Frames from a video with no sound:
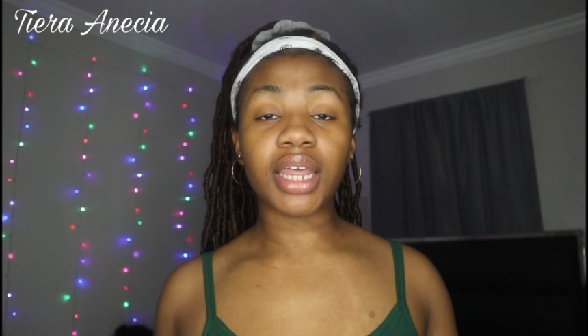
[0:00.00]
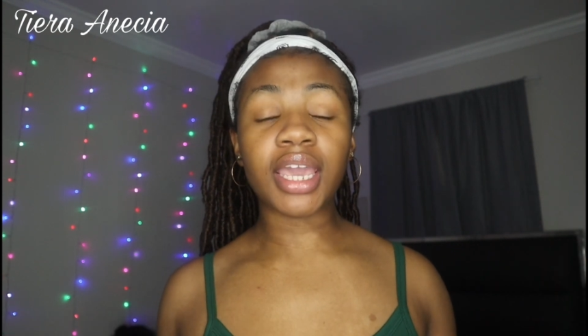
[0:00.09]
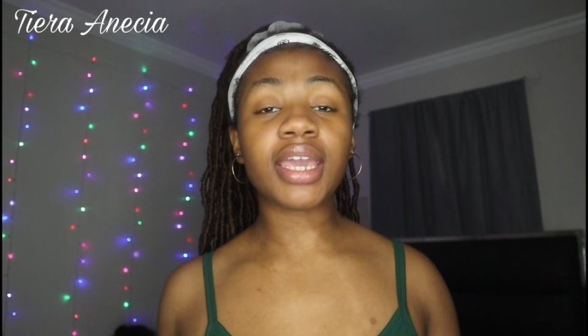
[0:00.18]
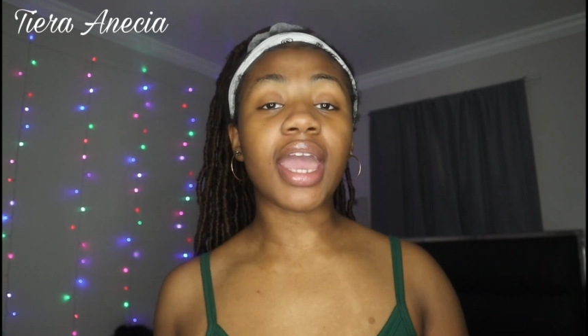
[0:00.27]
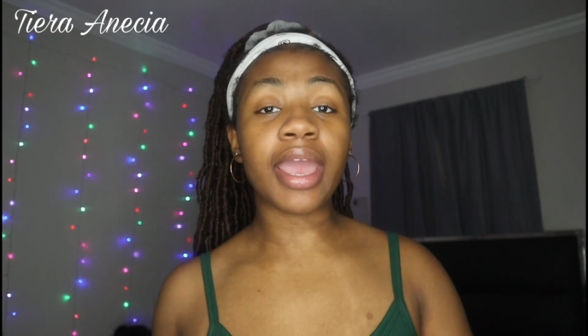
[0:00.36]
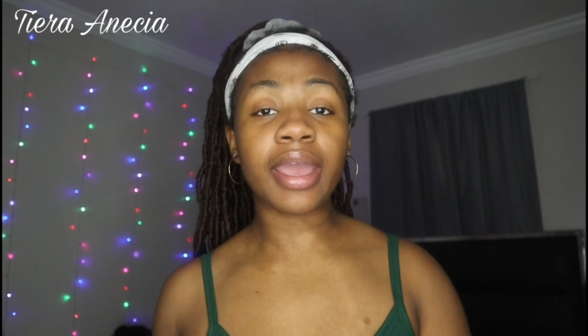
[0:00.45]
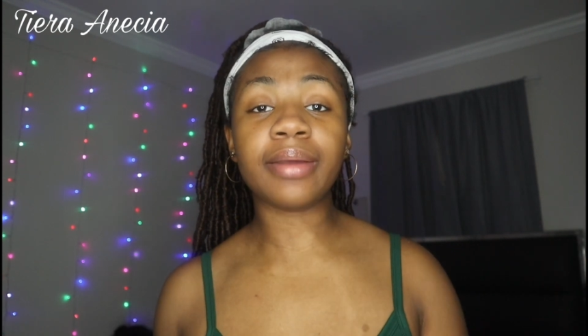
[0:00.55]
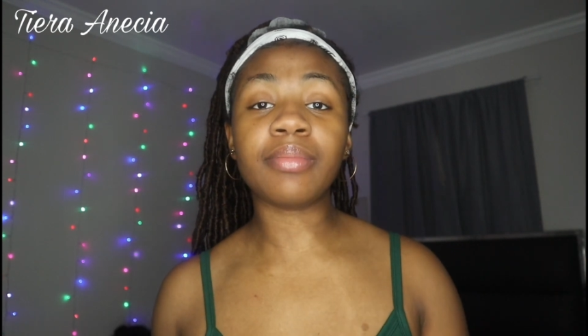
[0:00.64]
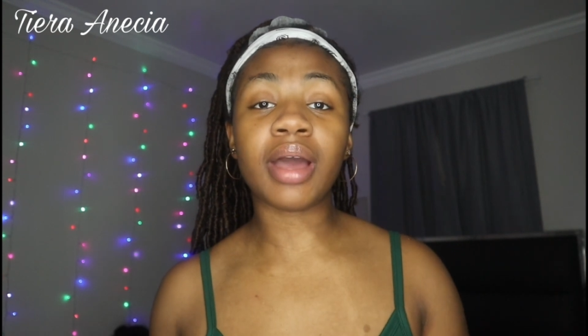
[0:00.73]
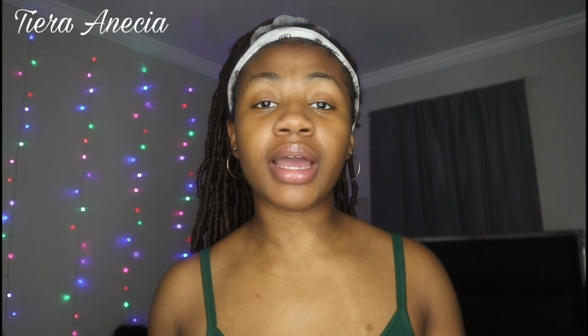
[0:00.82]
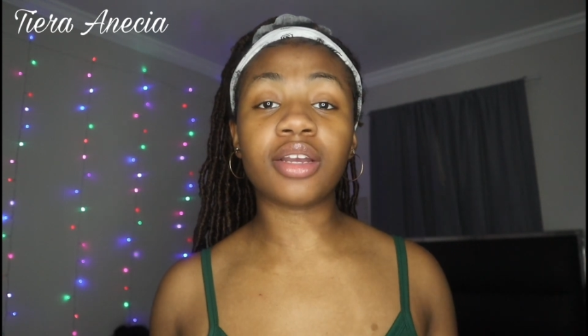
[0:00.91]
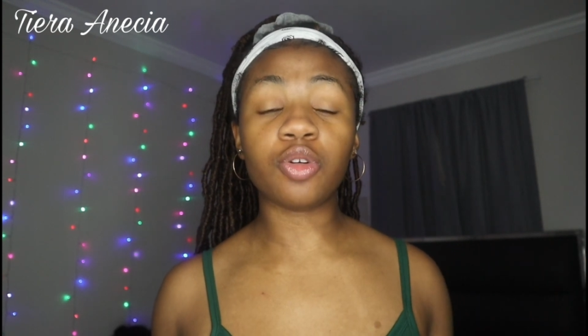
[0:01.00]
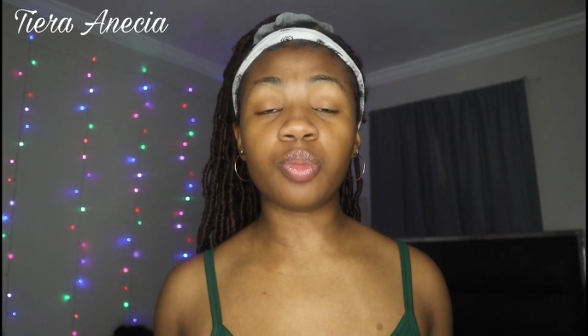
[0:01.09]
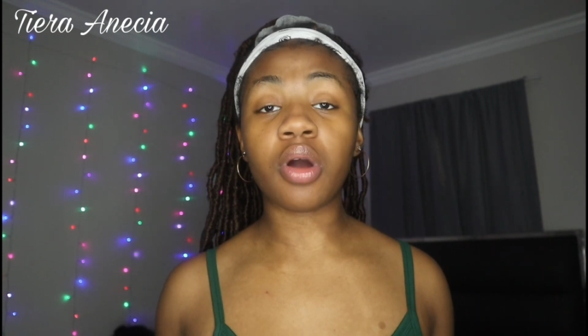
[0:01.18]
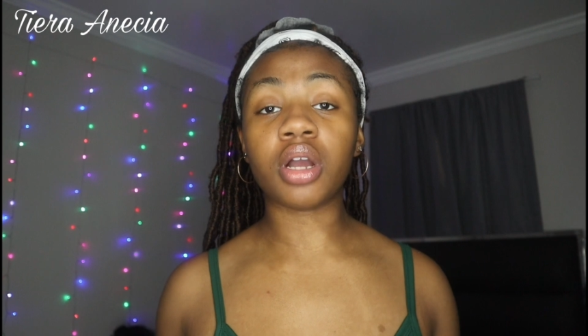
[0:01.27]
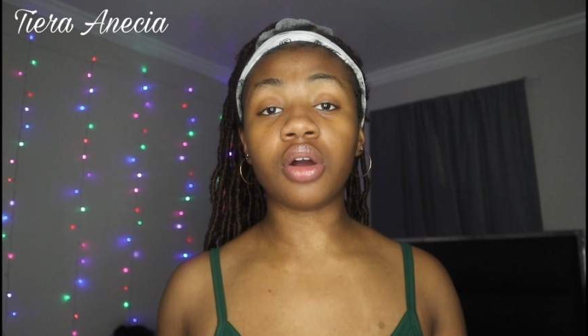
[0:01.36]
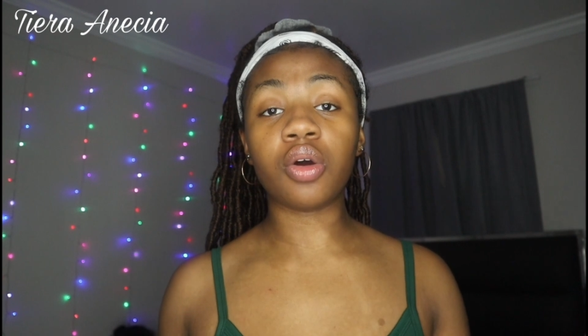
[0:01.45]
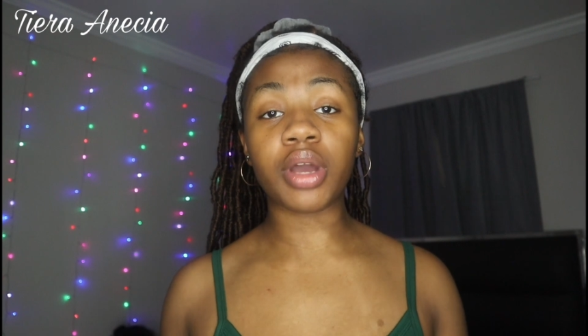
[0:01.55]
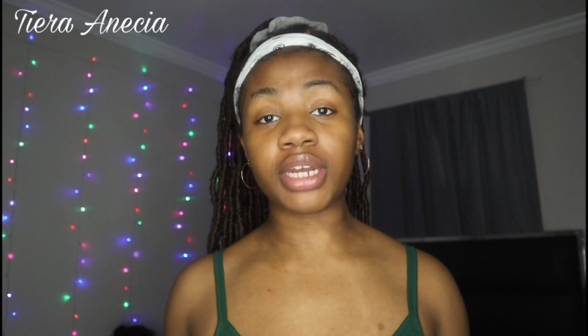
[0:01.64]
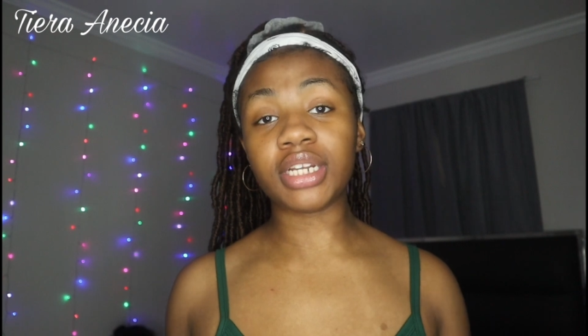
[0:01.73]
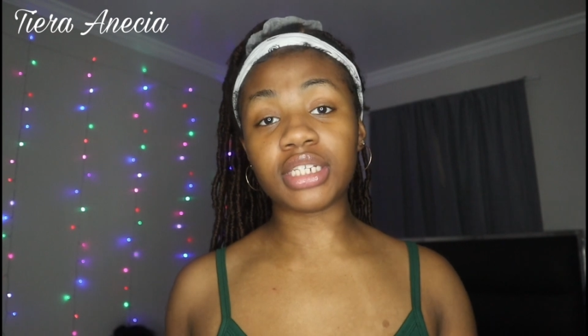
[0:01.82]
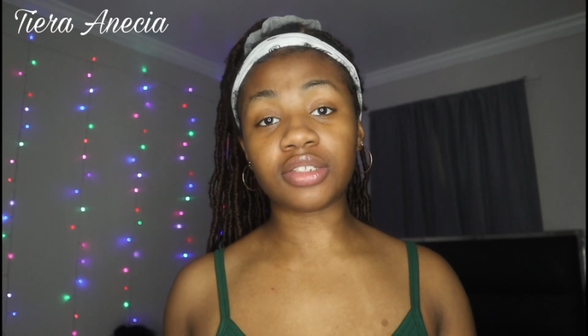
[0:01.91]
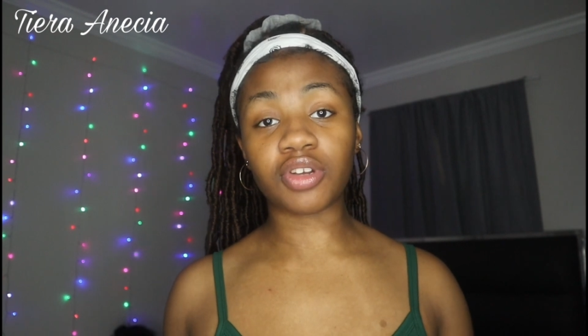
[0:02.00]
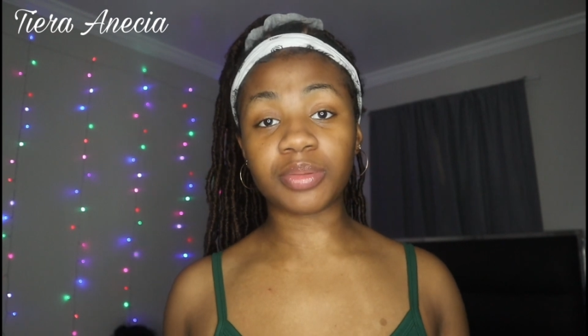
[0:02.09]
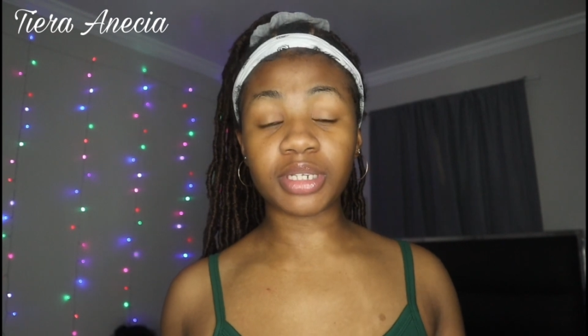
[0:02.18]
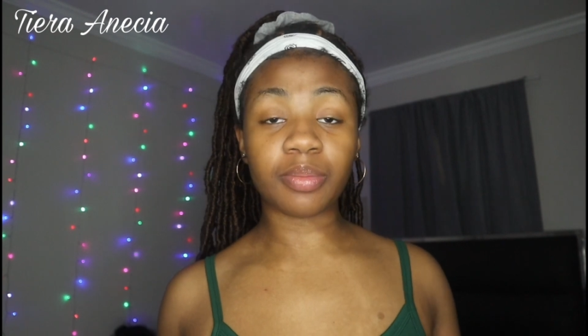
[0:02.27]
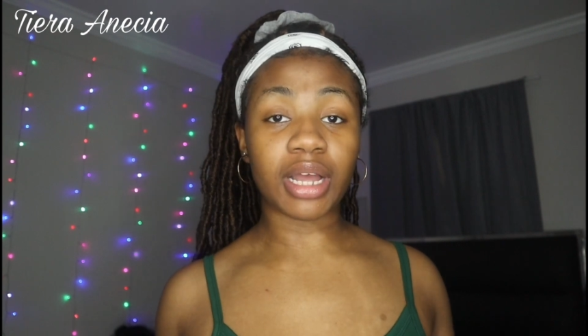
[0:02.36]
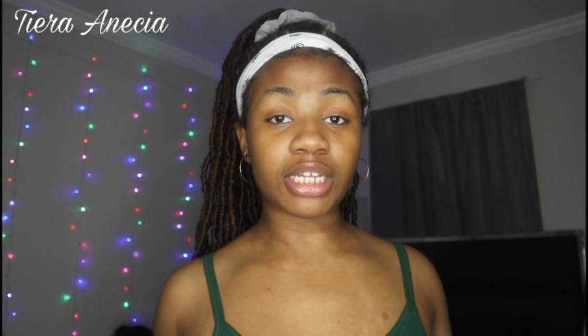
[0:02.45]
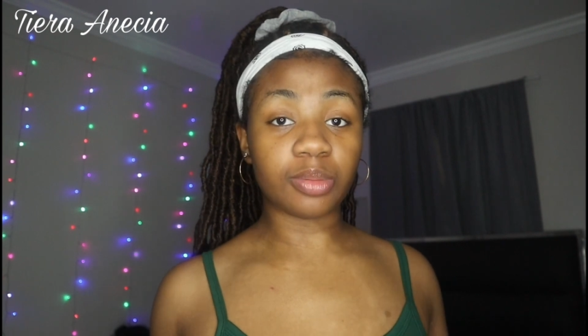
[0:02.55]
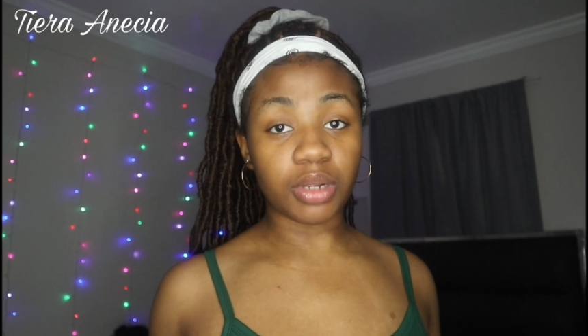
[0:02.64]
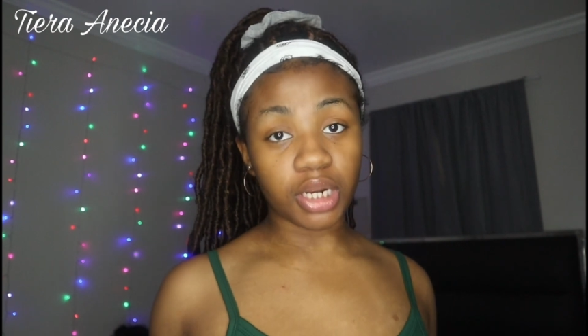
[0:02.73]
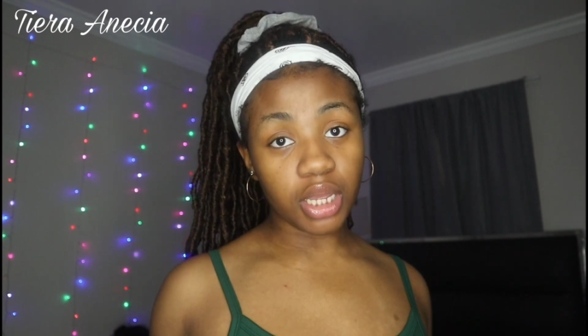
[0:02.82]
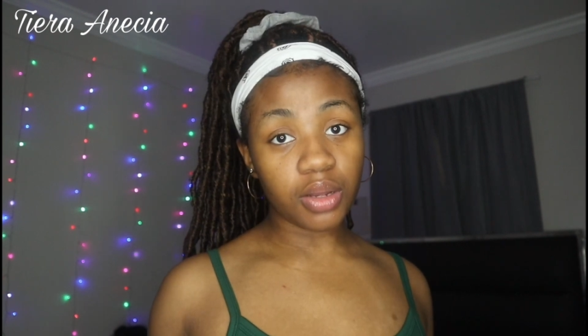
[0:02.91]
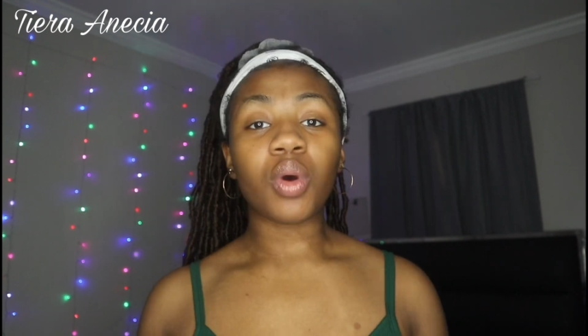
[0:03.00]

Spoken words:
link and my coupon code in the description box below.